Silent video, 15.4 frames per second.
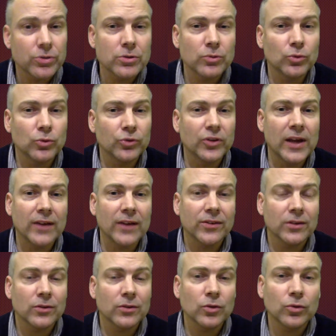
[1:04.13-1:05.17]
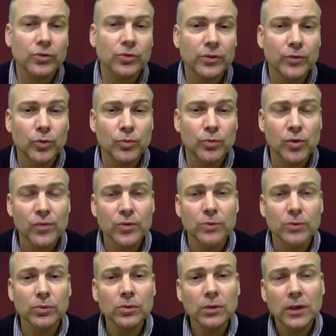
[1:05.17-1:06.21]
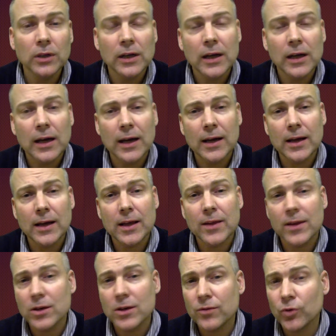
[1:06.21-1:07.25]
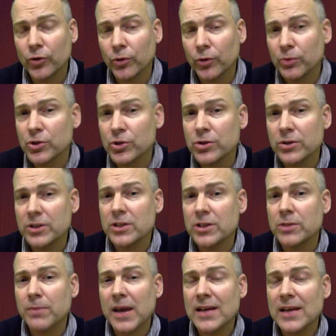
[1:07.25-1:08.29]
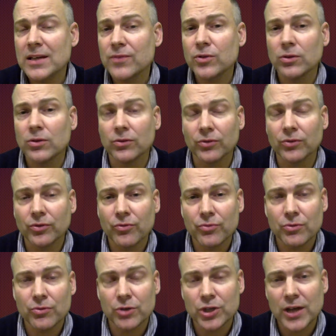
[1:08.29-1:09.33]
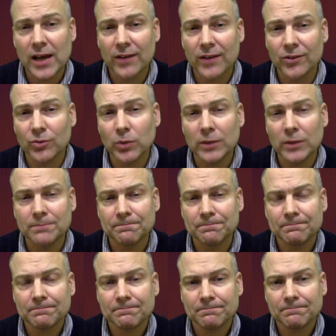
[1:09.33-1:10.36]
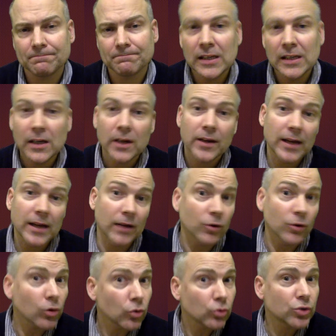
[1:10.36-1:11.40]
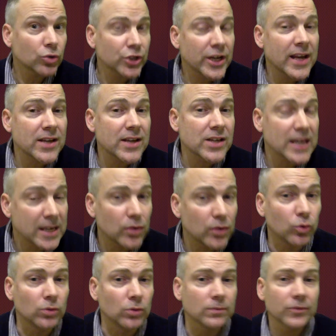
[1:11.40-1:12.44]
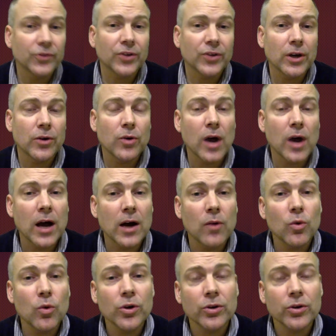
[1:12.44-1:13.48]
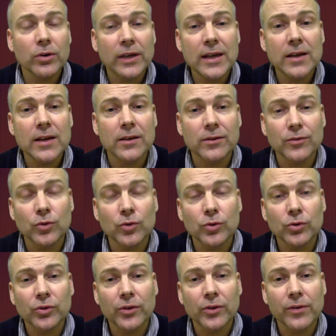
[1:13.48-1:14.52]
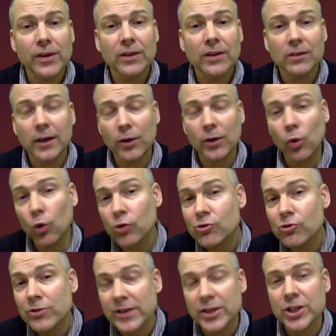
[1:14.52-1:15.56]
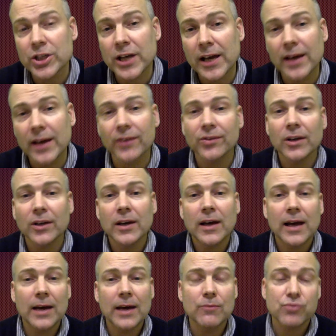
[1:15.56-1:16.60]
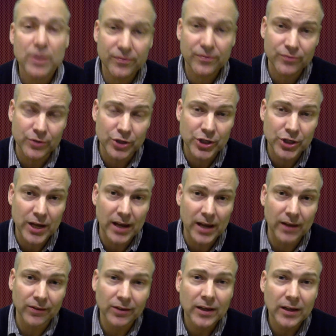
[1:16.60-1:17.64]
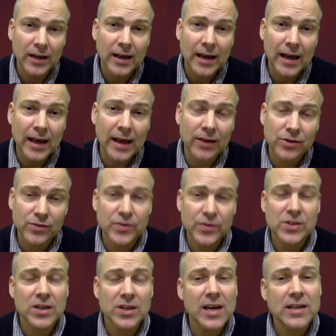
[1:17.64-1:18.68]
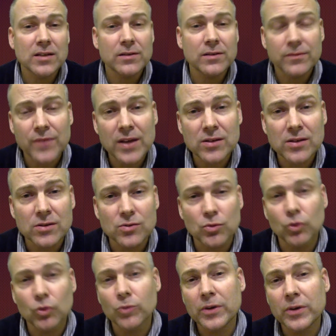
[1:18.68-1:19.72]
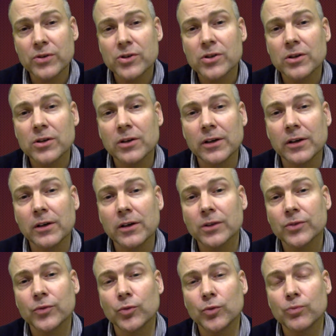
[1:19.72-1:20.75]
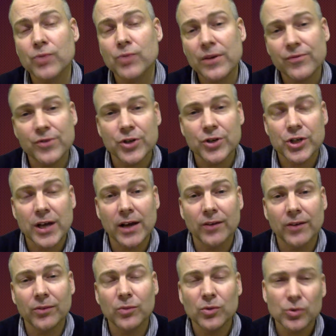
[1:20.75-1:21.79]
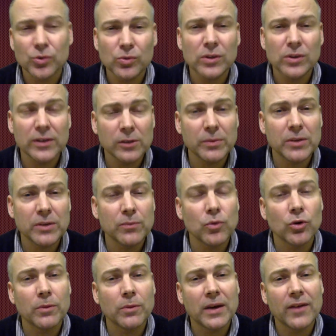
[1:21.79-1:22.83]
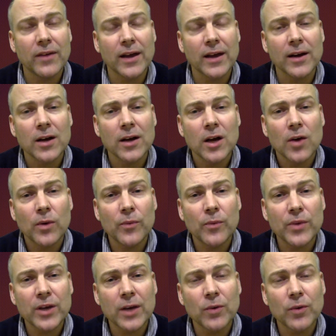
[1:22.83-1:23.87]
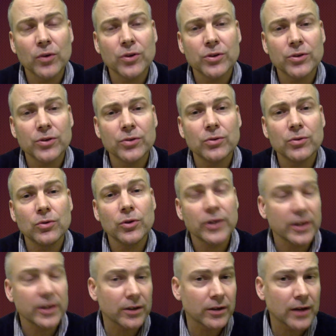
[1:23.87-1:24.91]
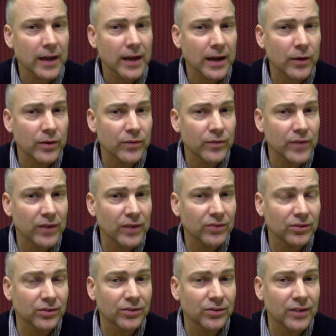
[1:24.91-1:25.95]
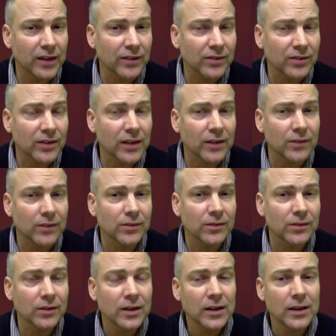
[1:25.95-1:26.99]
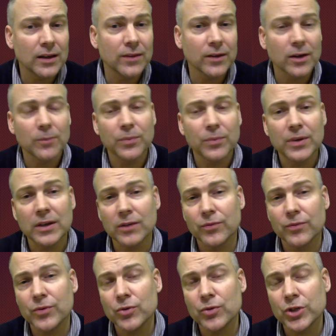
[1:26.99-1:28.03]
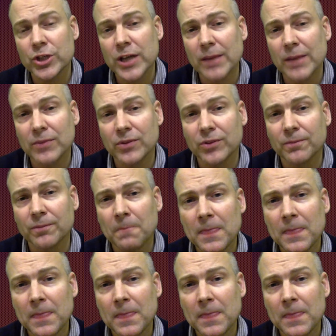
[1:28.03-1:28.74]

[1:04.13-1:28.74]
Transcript: towards an exit, of course, if you're profitable, then you've got the opportunity to pay dividends through the shares as well. Now, not all shares are equal. So what you'll hear, of course, are things like ordinary shares and preference shares. And sophisticated investors will almost certainly ask for preference shares. And we'll talk a little bit more about that when we come on to looking at how investors take stakes in the company in future chapters.